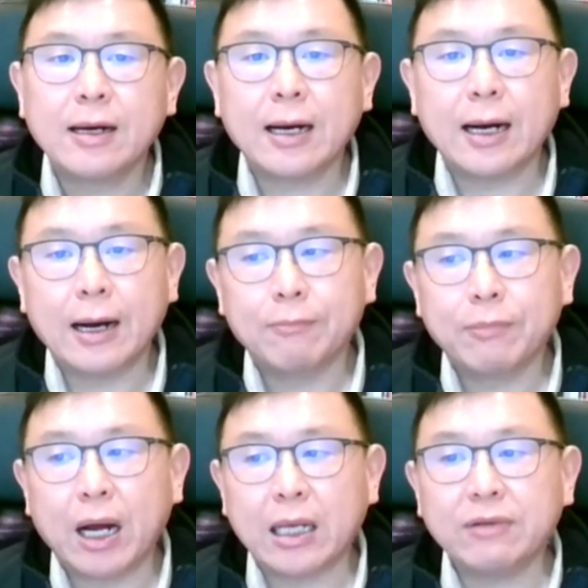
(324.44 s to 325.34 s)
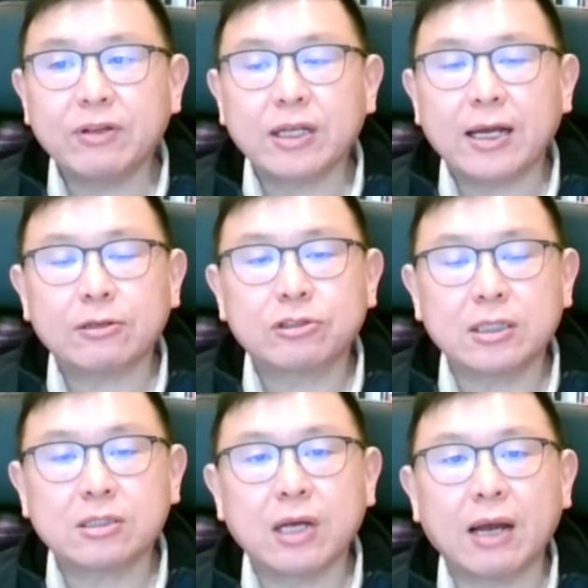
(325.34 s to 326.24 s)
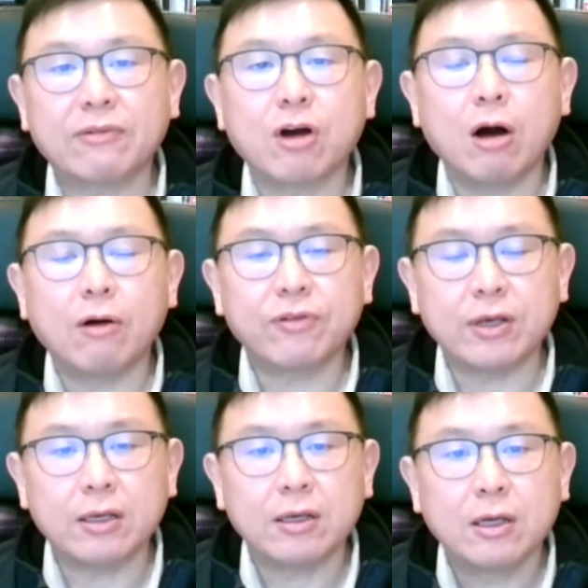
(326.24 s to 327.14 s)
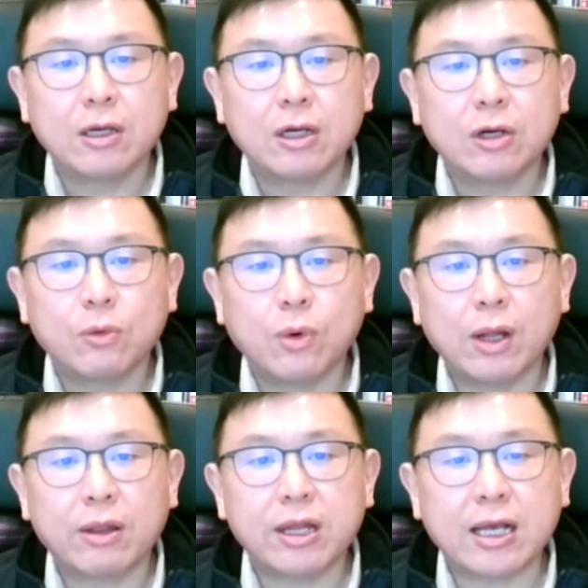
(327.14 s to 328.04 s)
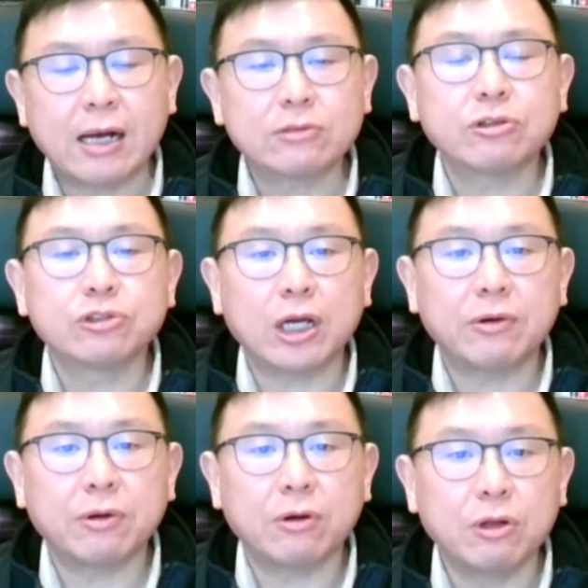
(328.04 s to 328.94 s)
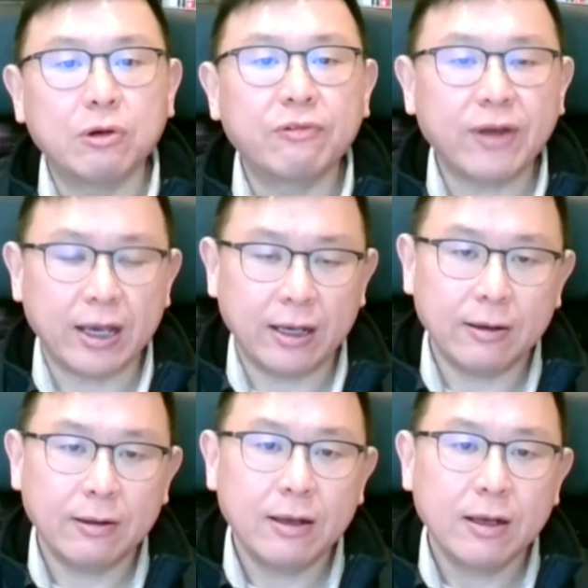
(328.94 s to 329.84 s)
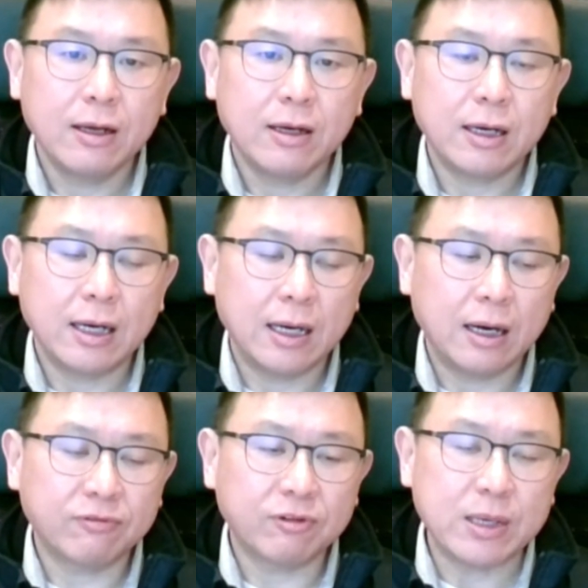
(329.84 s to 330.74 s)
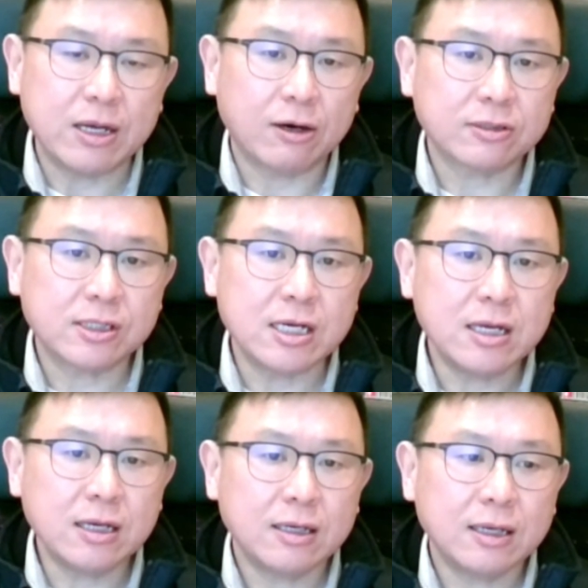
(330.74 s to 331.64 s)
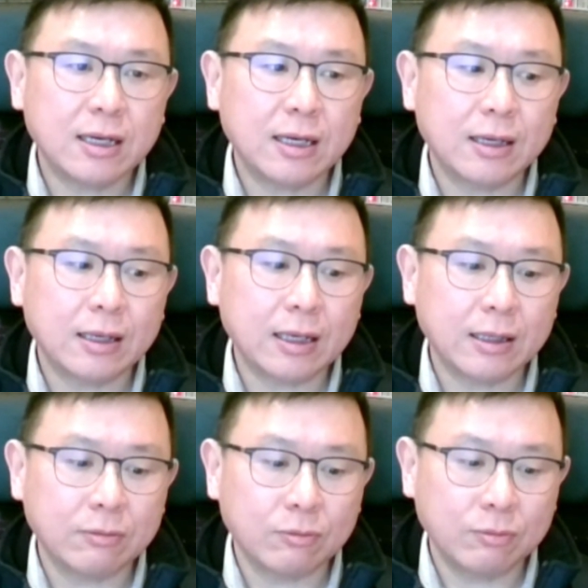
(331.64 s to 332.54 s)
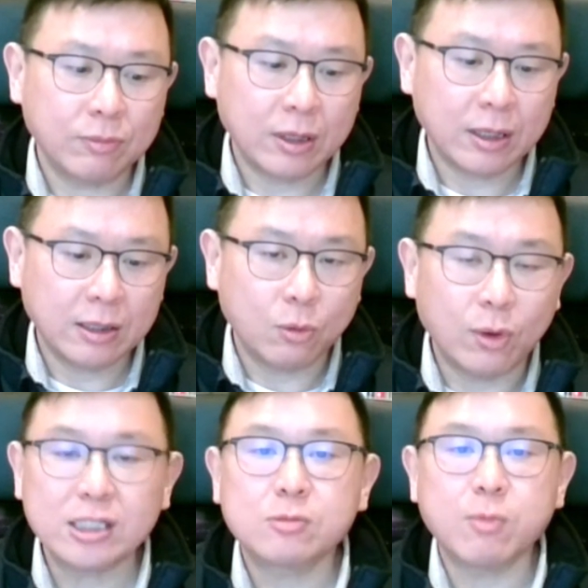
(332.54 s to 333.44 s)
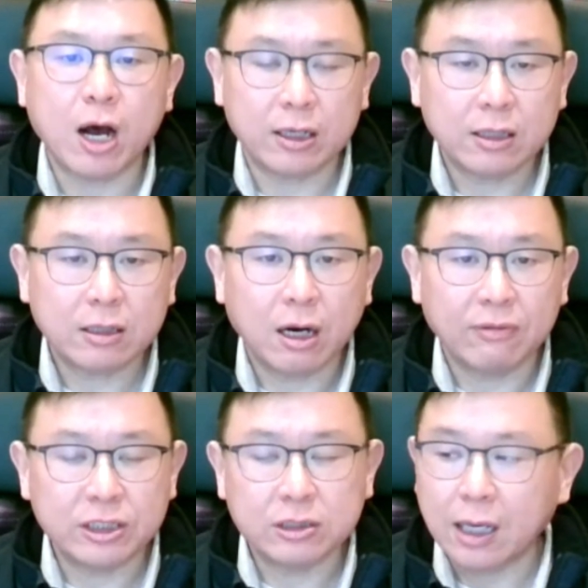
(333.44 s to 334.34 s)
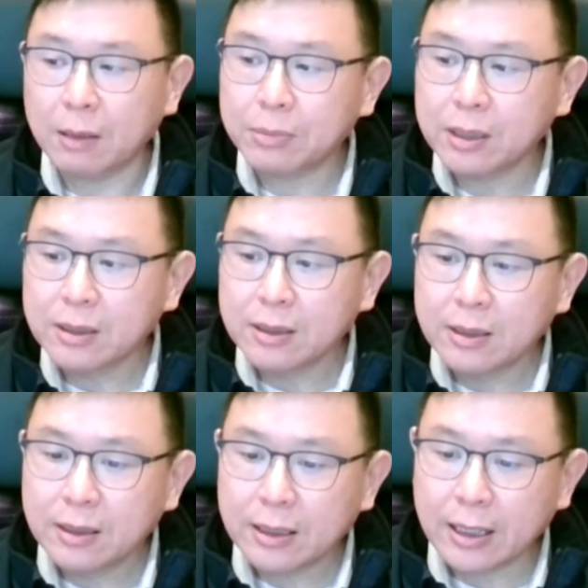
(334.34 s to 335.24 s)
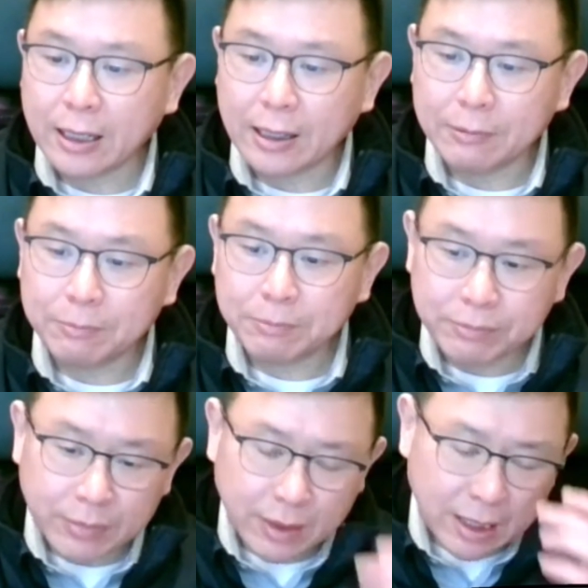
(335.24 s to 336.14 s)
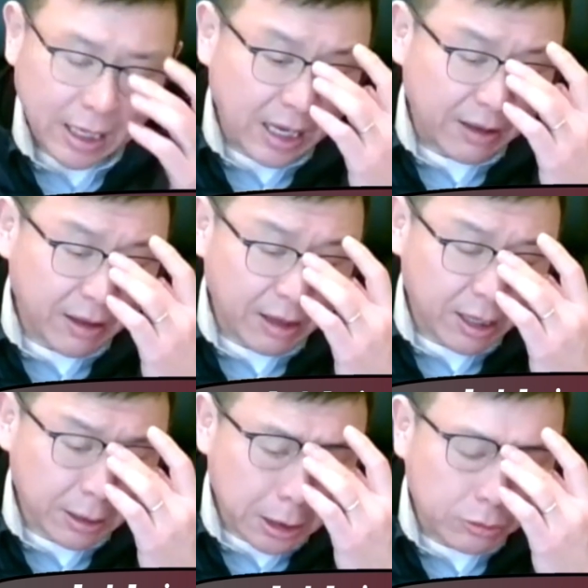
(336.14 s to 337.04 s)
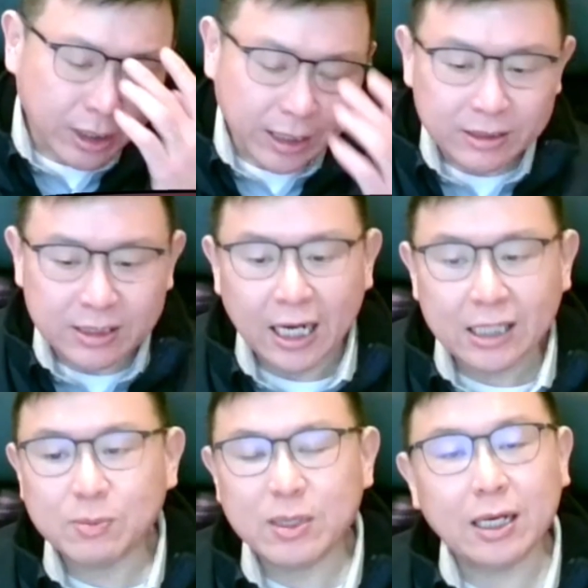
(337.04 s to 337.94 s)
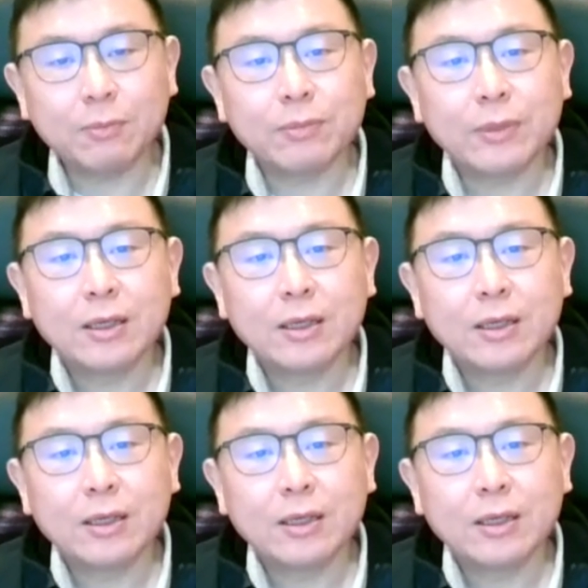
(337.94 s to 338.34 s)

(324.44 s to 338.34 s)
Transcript: I even get a chance to have coffee with the Consul General Liu Fei of the PRC in a white spot coffee shop, and I think they're trying to size me up.